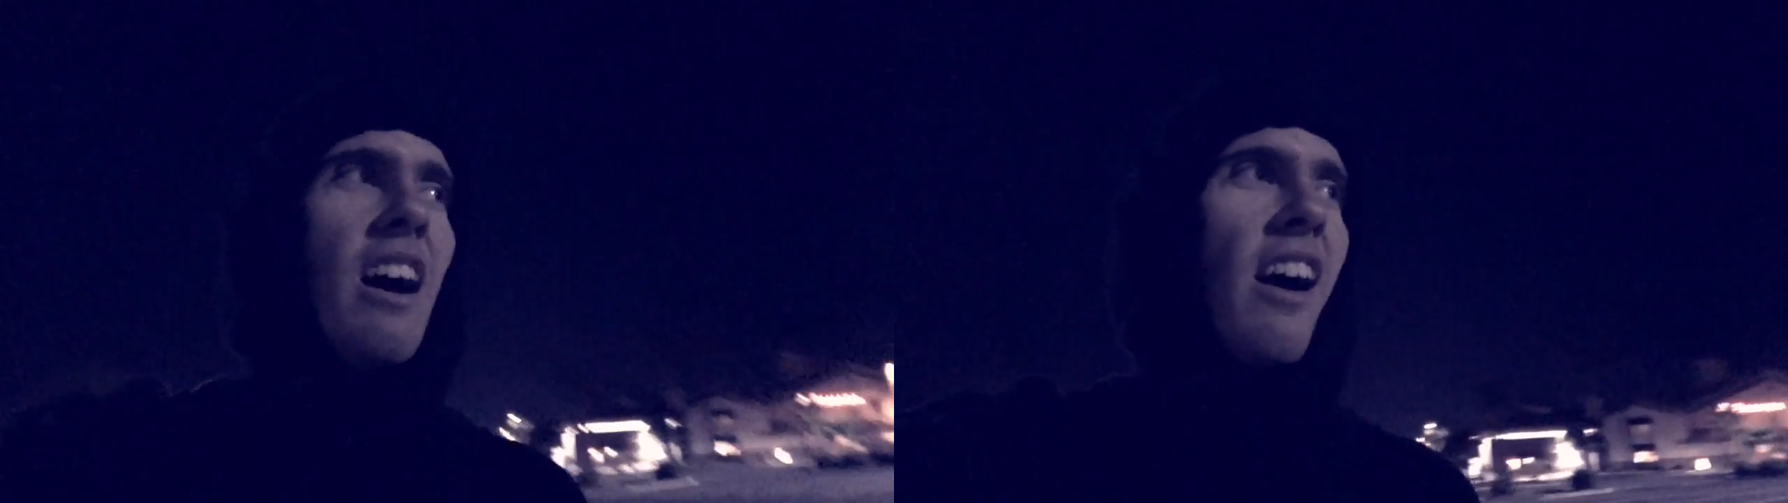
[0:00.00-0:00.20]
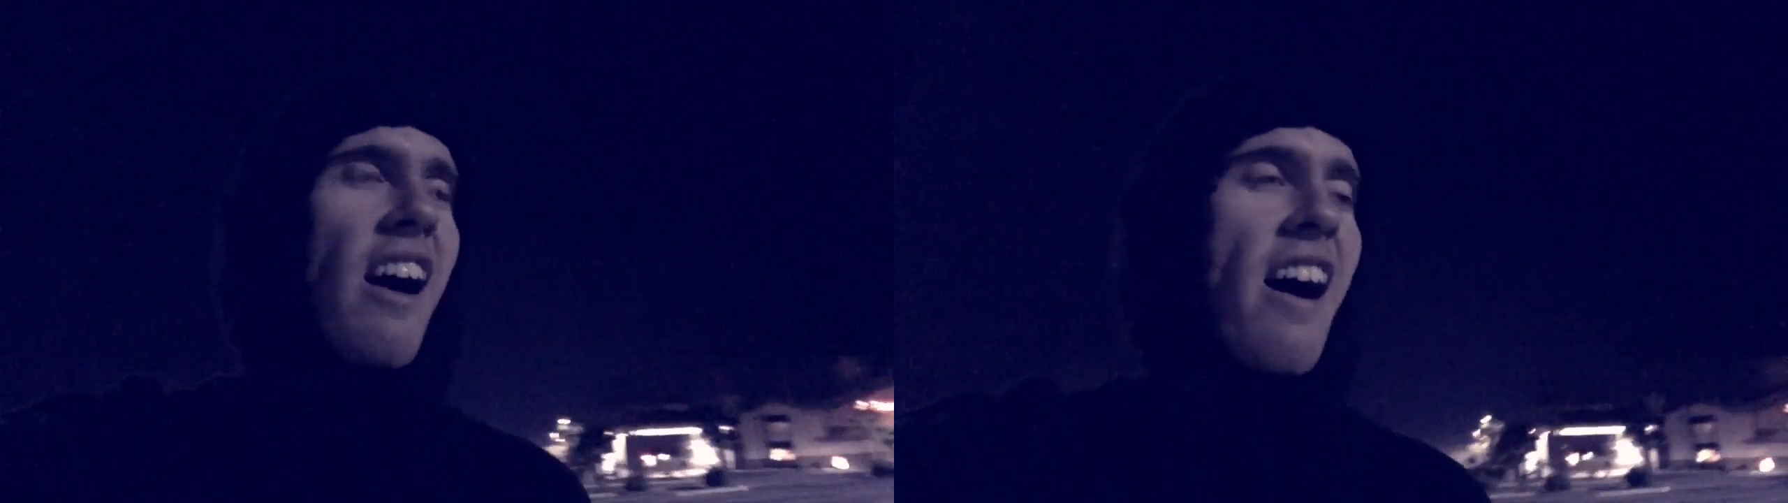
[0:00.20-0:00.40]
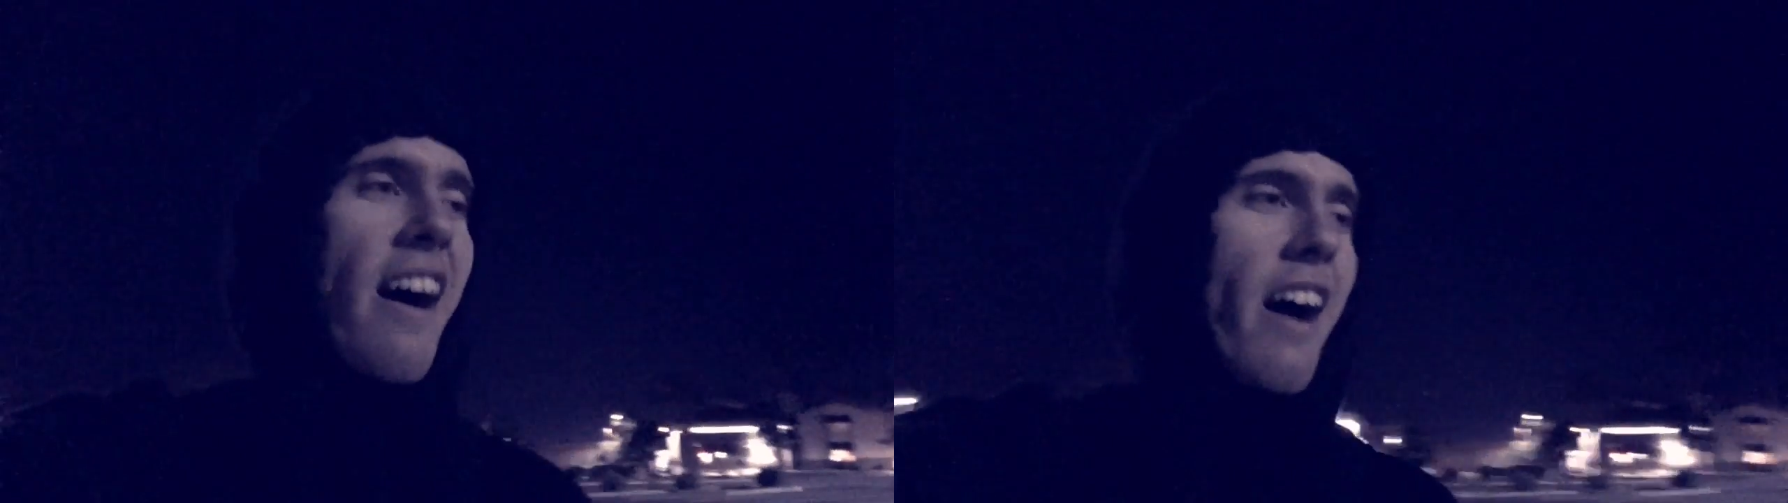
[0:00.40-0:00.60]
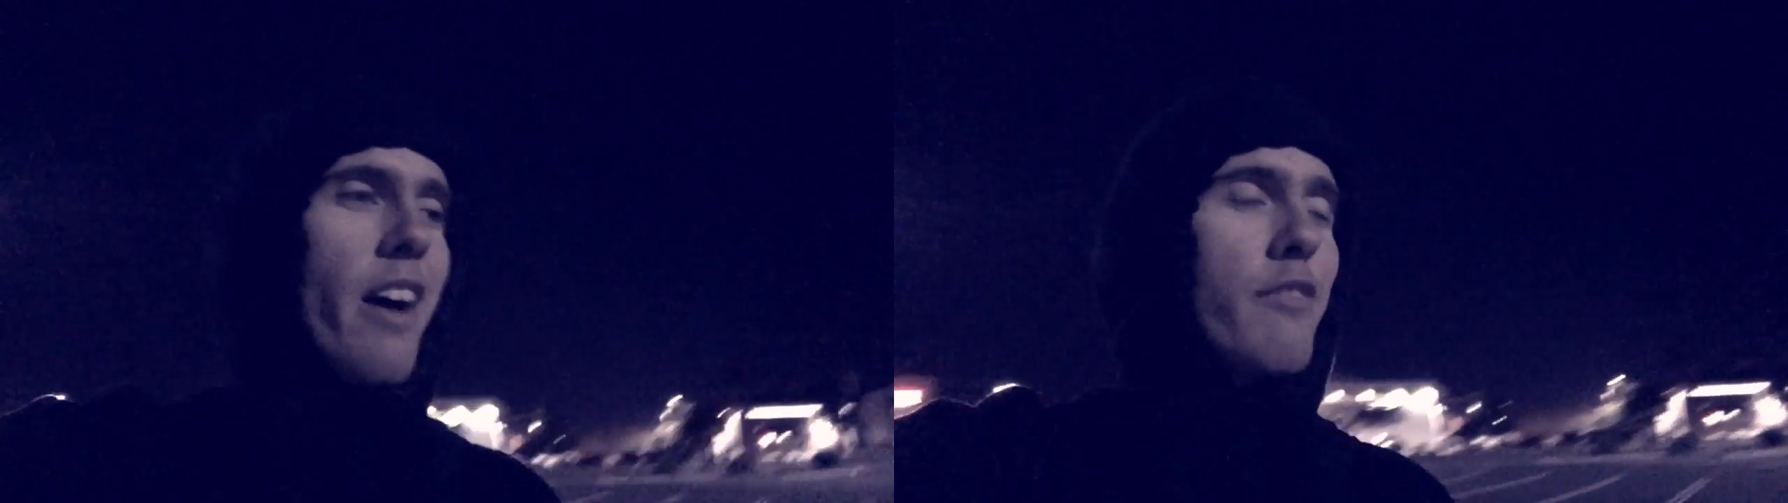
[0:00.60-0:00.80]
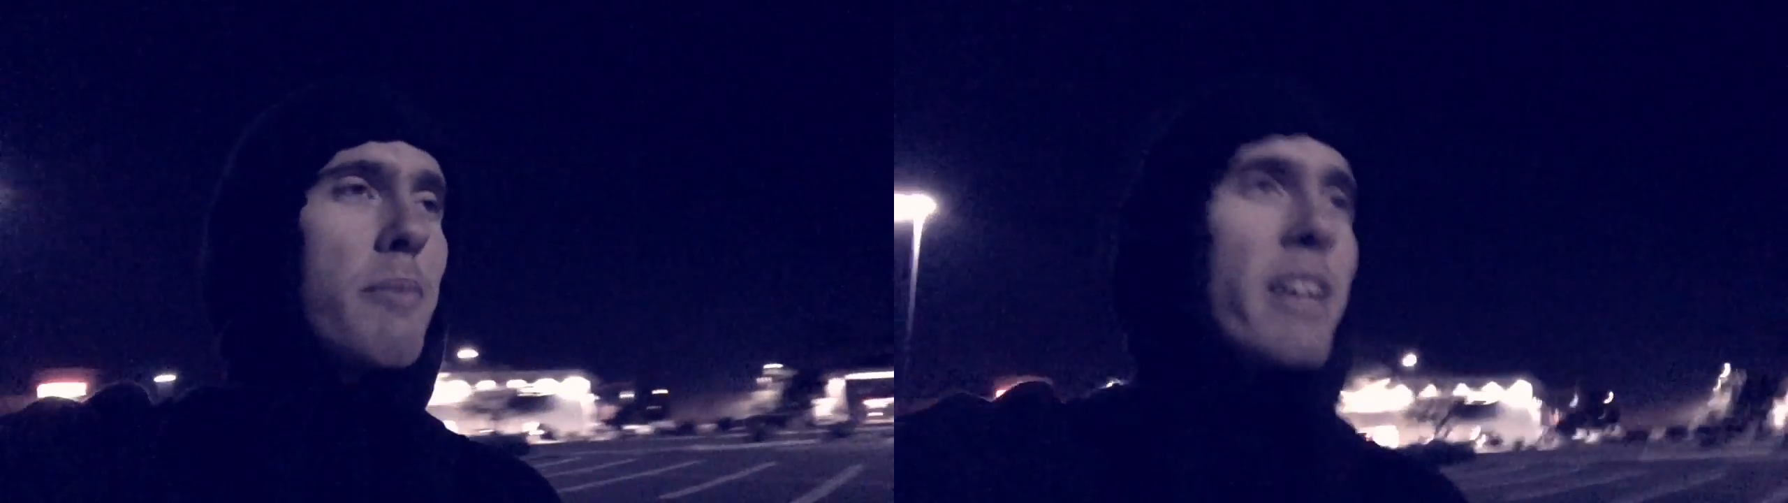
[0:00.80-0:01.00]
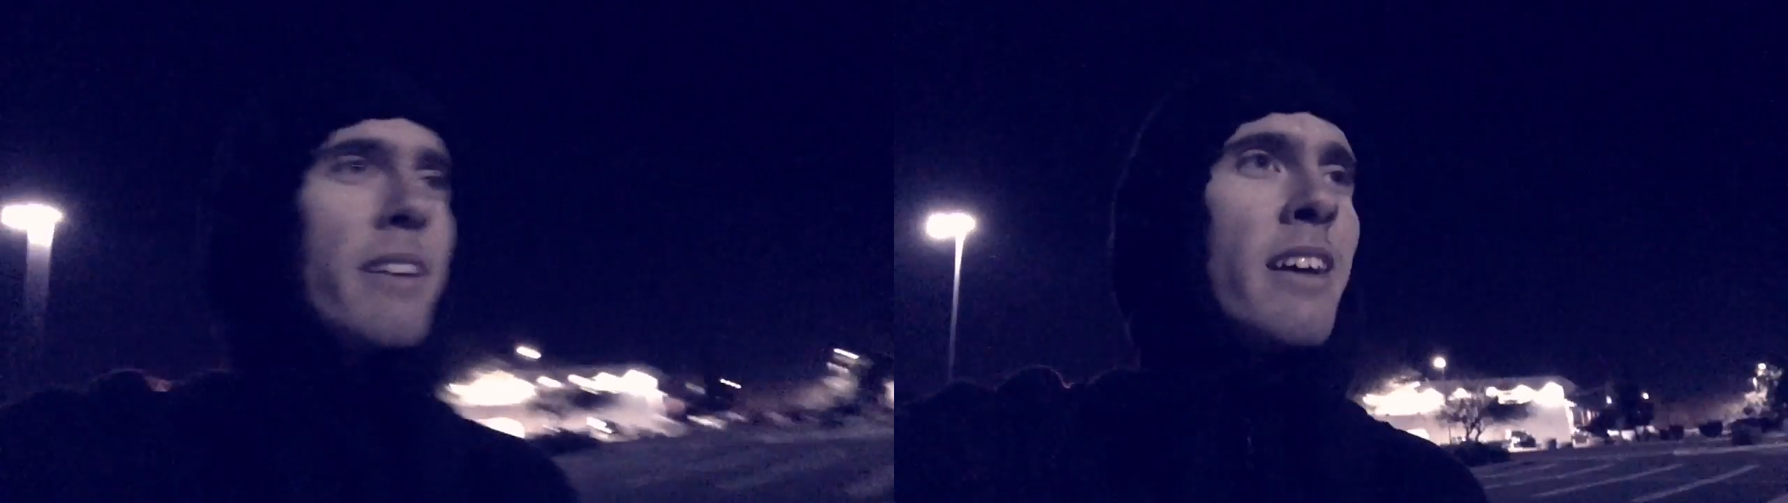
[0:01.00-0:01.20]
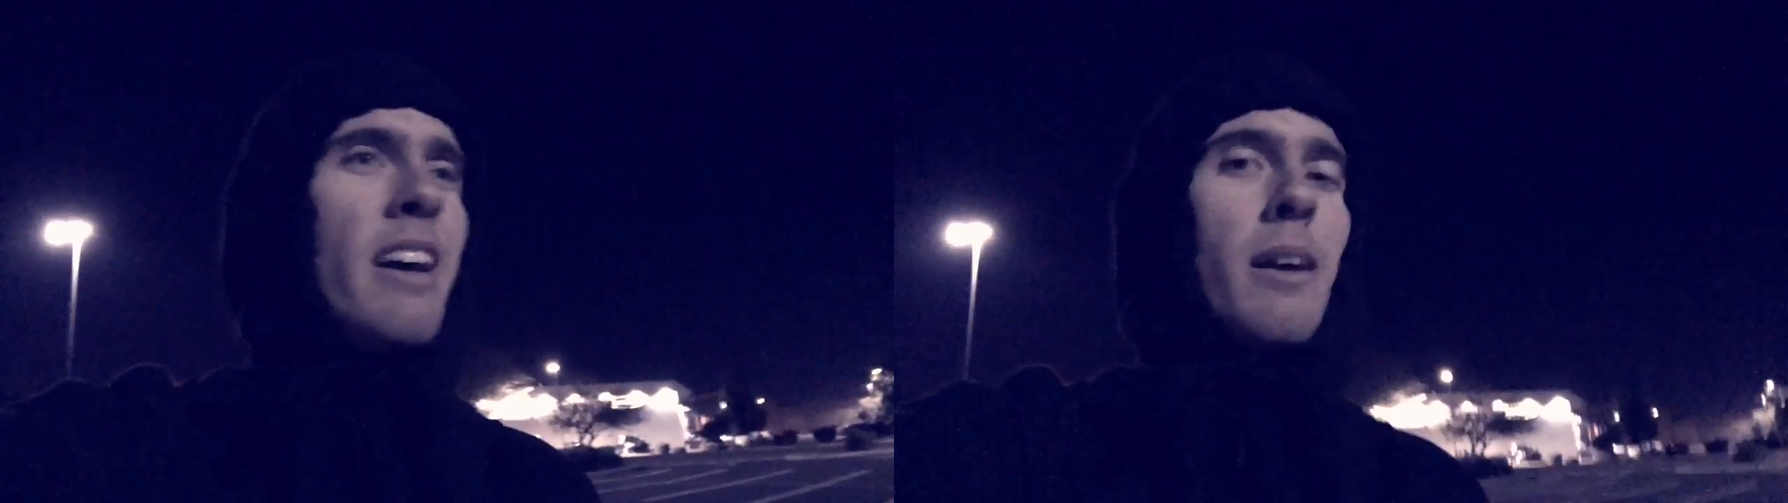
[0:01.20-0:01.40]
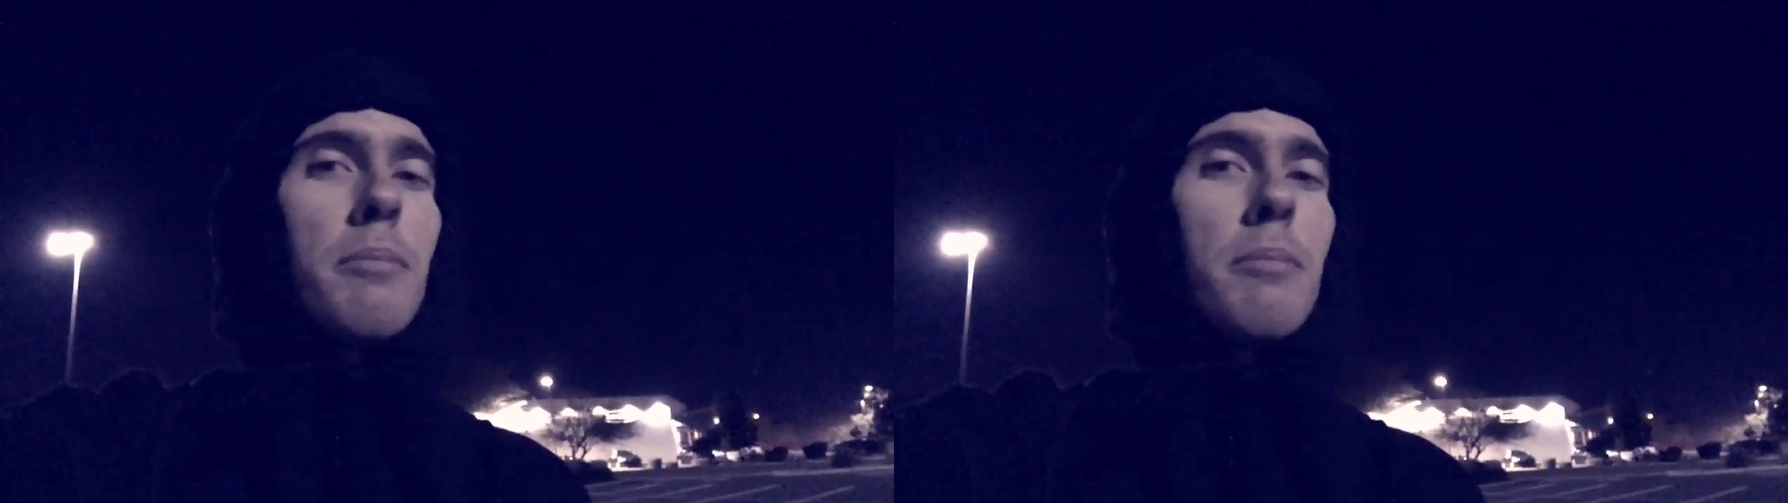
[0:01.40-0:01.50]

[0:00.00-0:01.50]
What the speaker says: I've been